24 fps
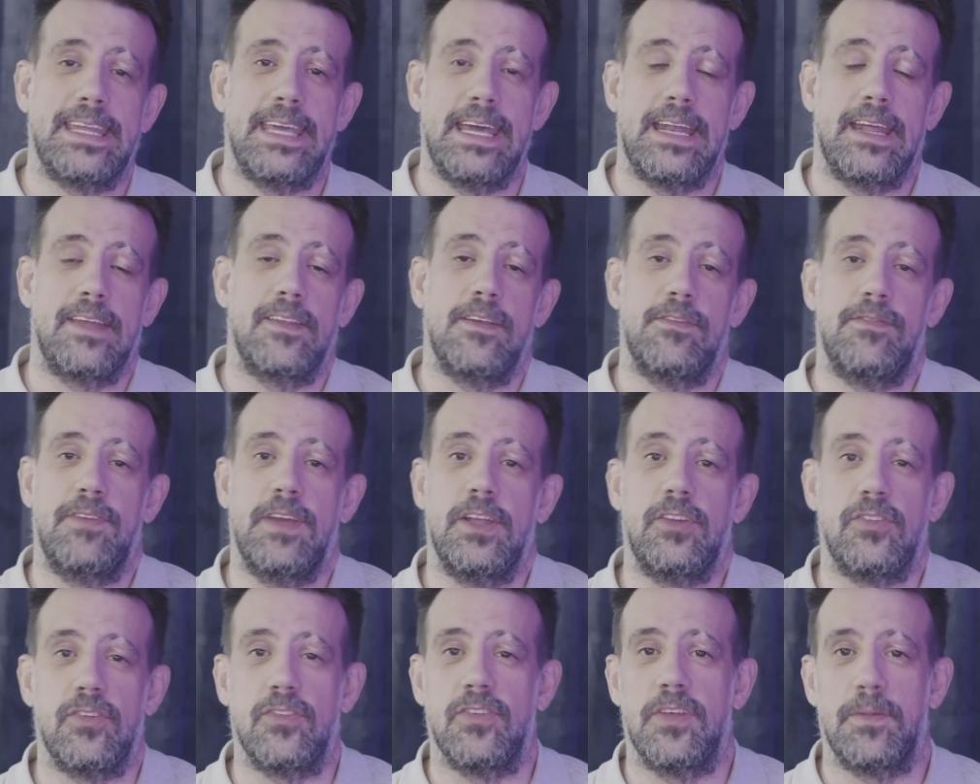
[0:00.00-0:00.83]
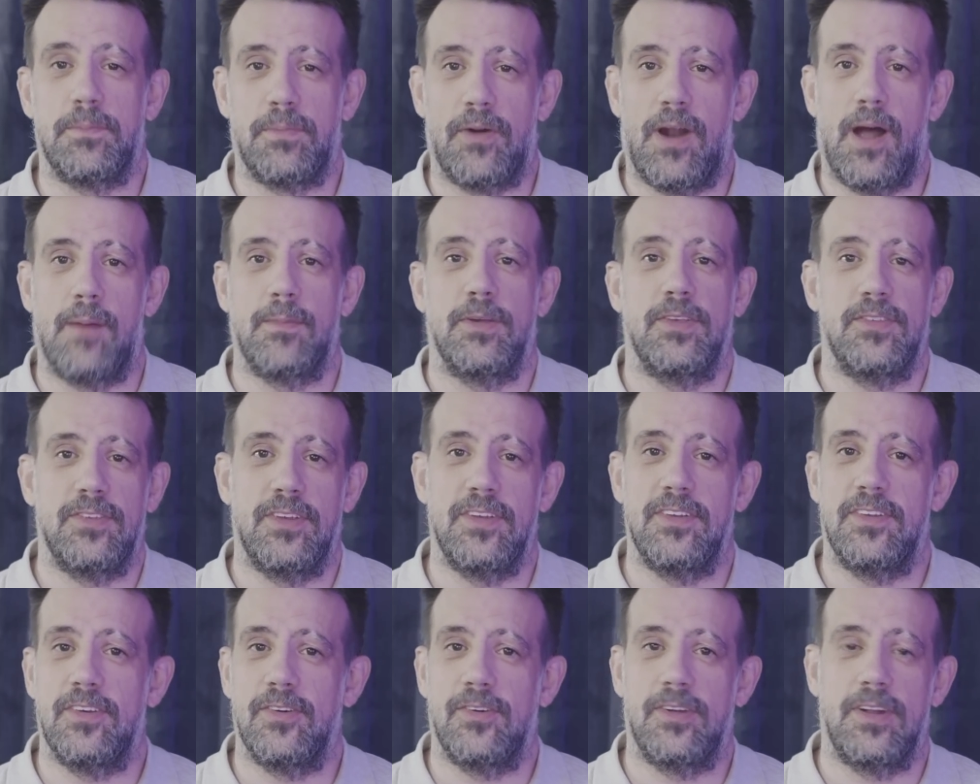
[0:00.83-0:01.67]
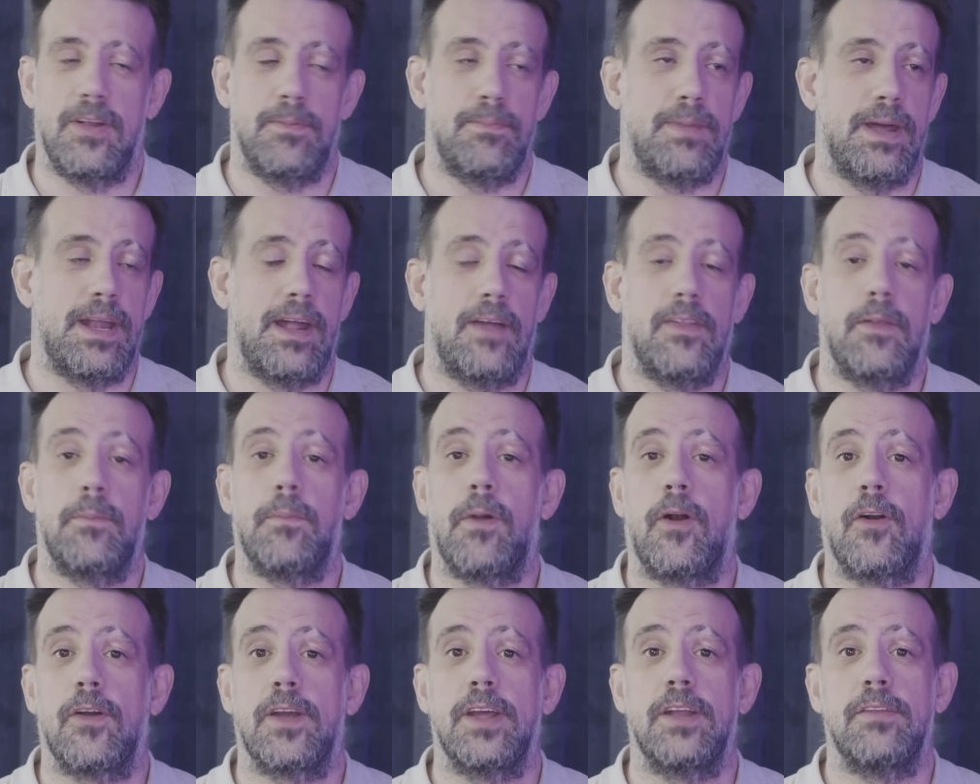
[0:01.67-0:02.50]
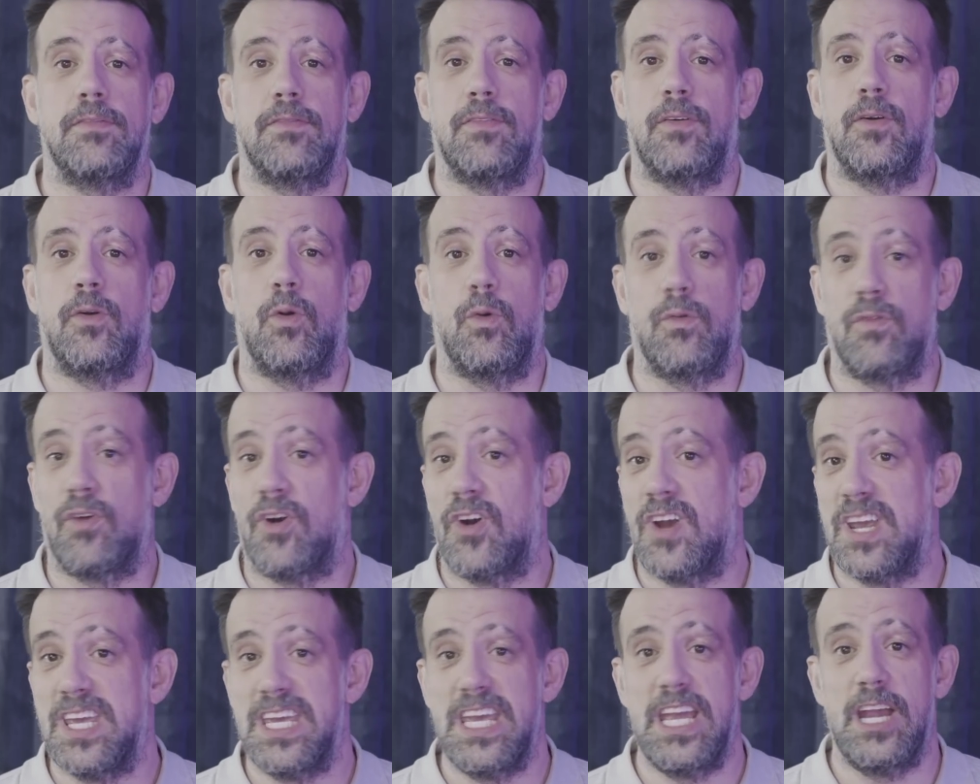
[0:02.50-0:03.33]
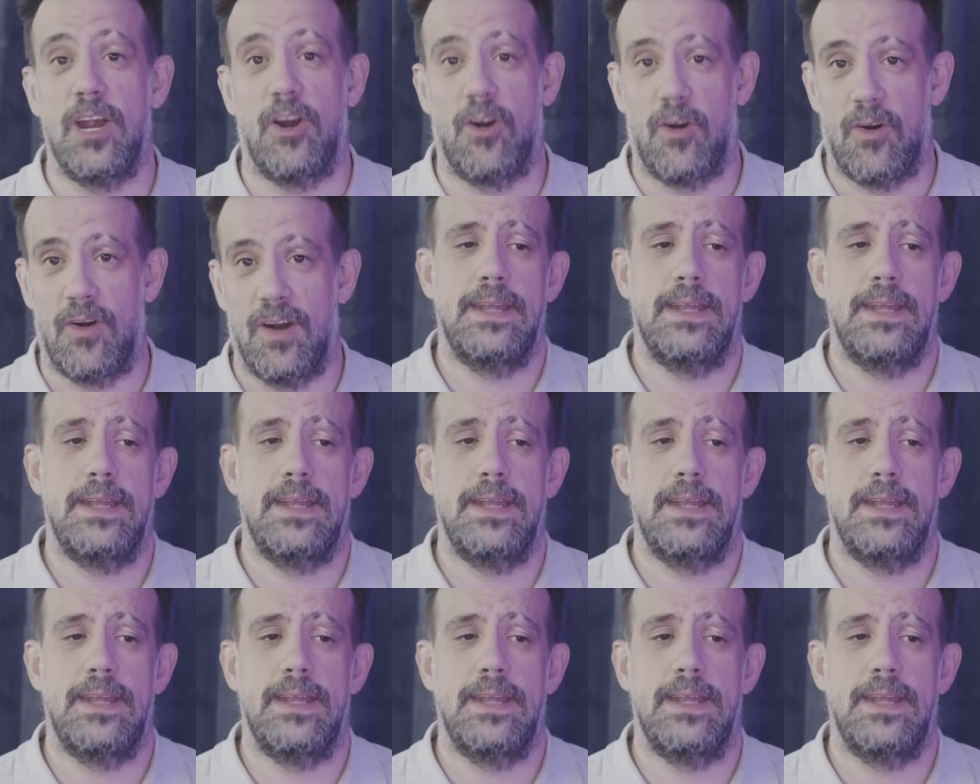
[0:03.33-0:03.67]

getting the features it promised until it had been on the market for over a year.